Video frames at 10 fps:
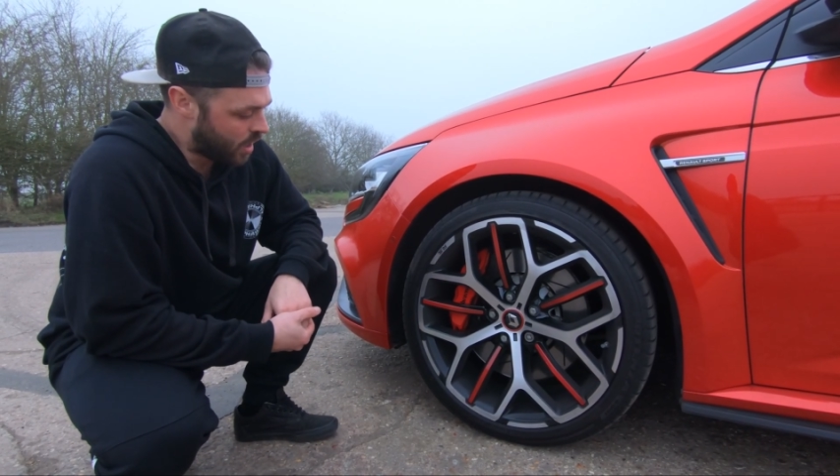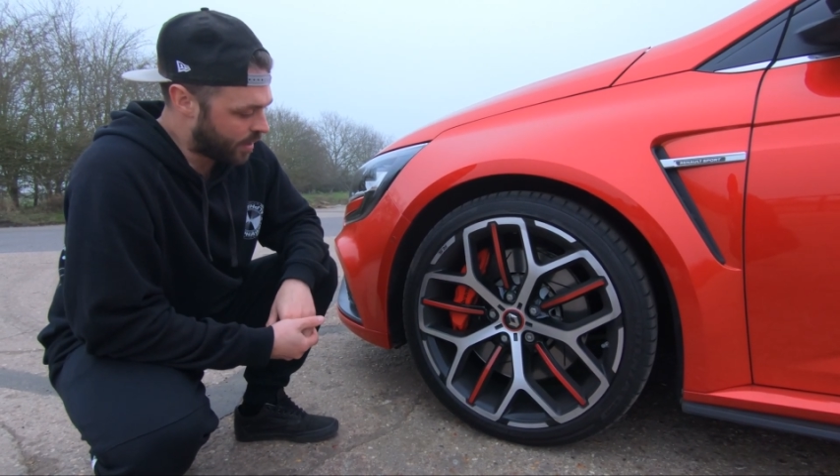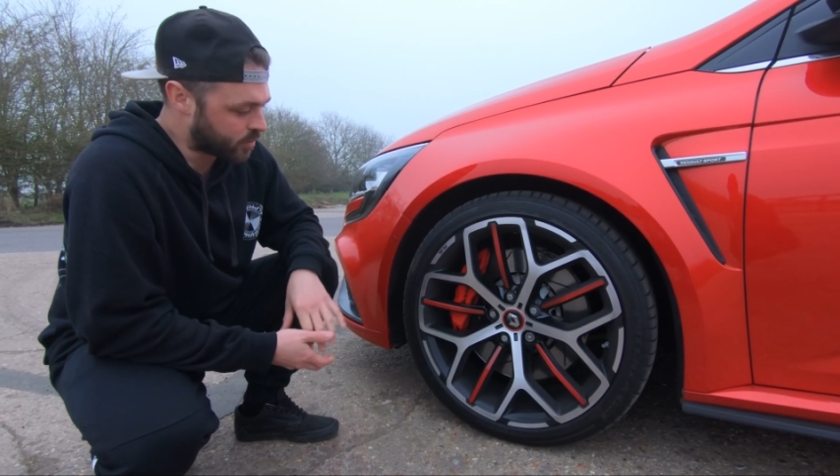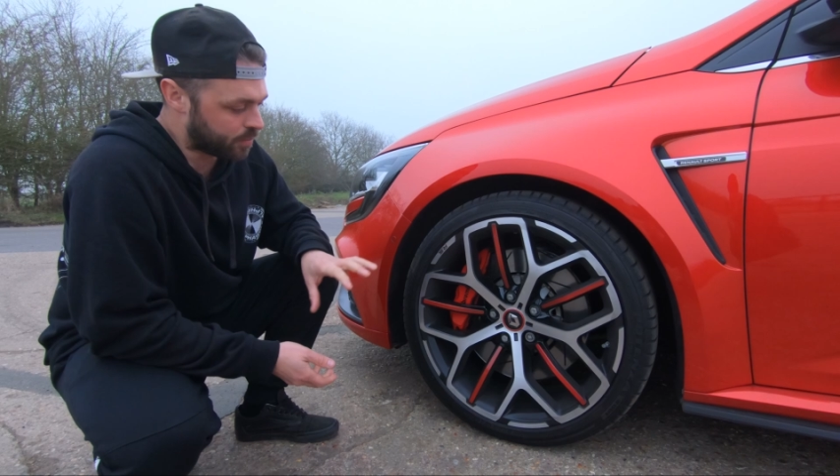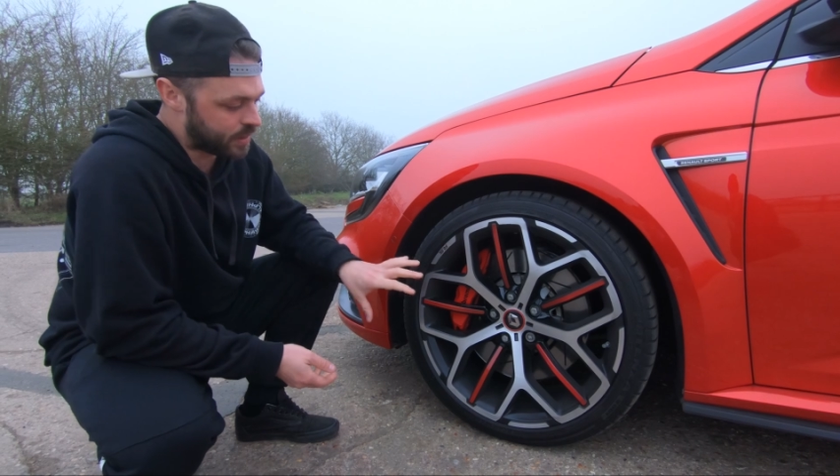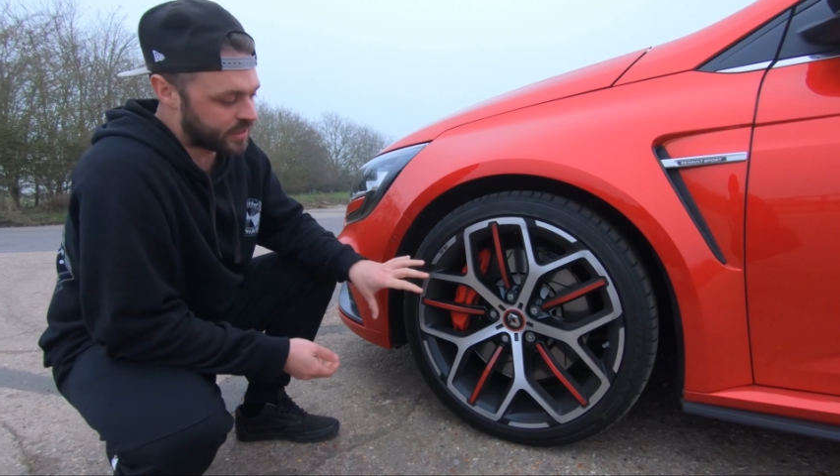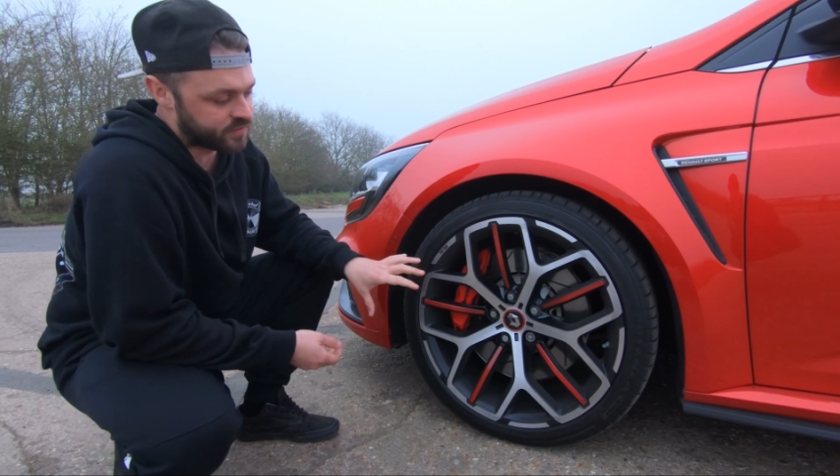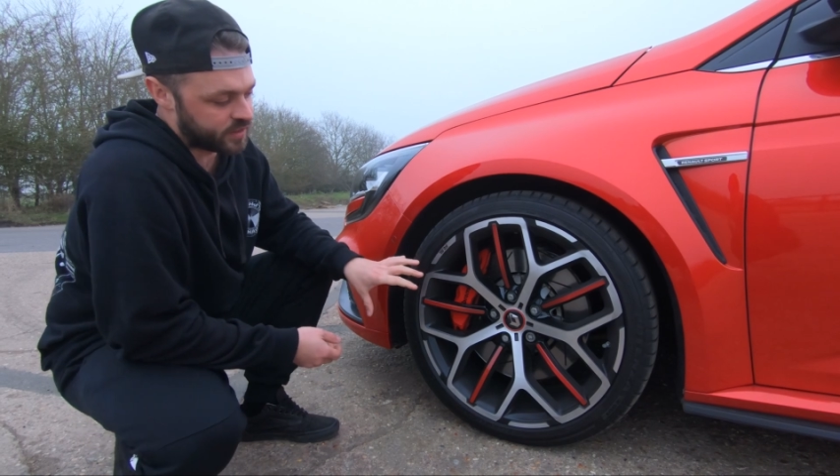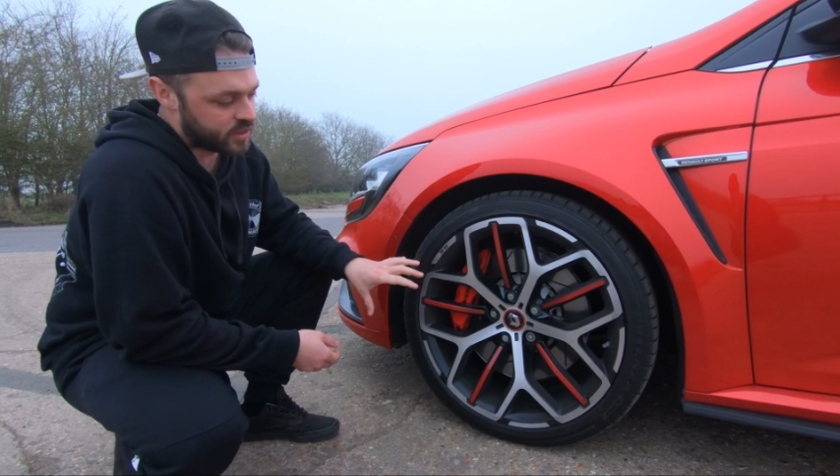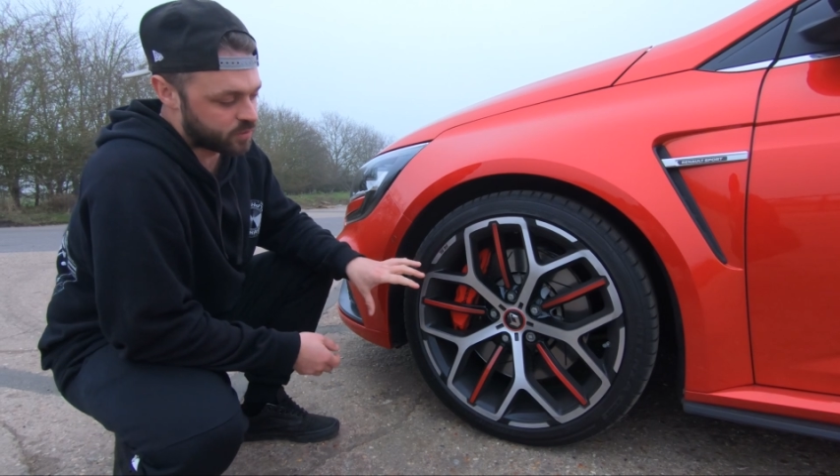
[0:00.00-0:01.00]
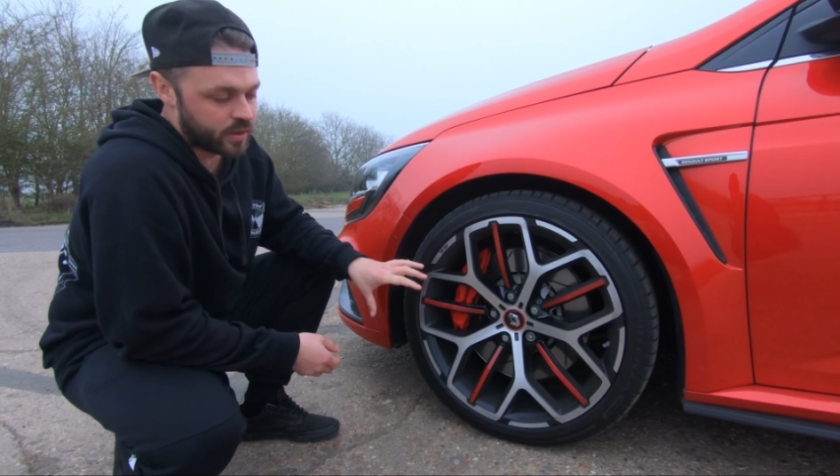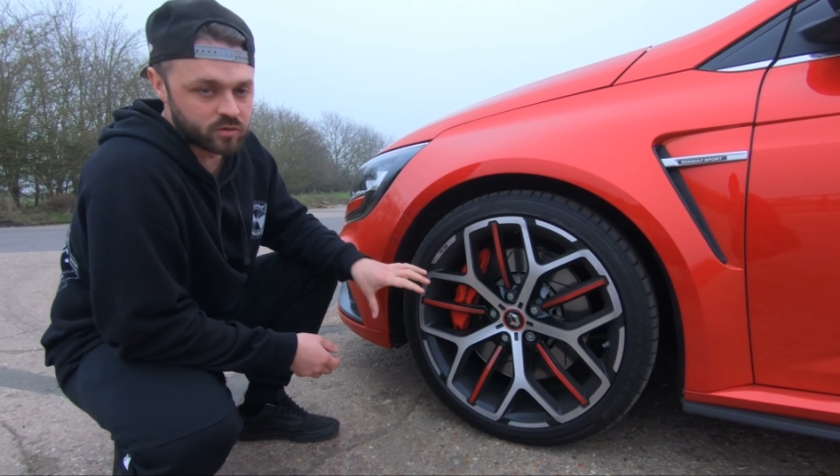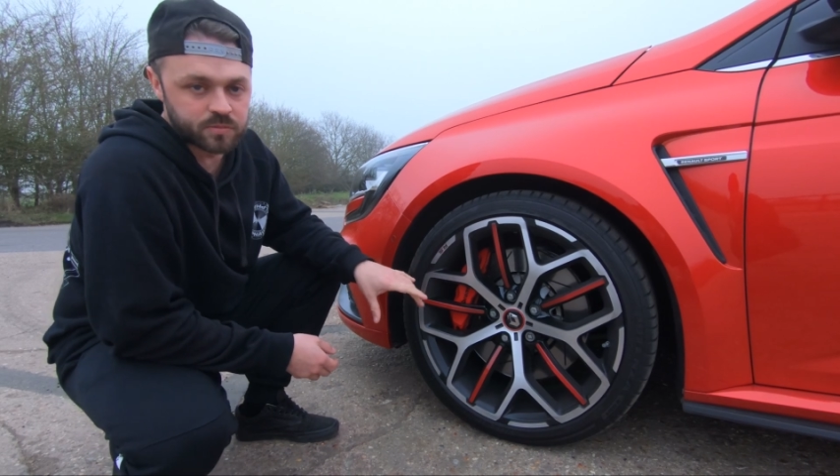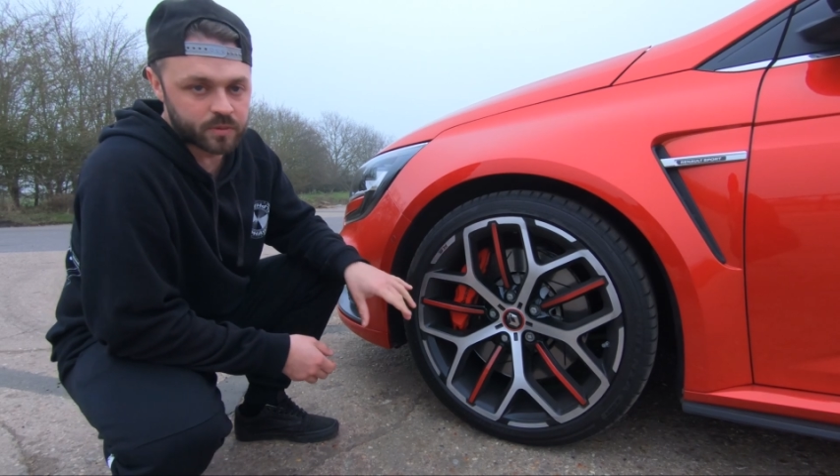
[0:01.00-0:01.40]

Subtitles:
Got plans for these wheels,